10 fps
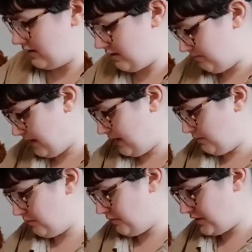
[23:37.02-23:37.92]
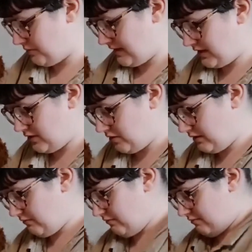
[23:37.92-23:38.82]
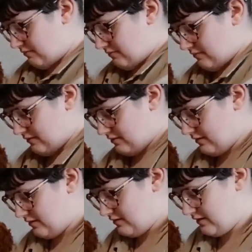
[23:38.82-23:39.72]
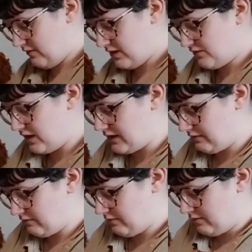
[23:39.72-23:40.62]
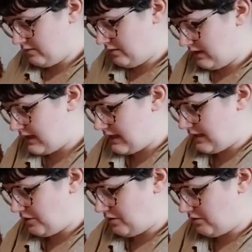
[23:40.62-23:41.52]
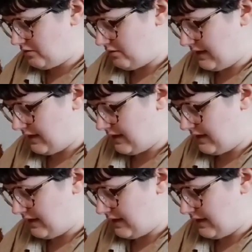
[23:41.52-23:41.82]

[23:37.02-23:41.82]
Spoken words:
my couple pressure bandages. Oh, everything's falling. Get in there, you little nutty.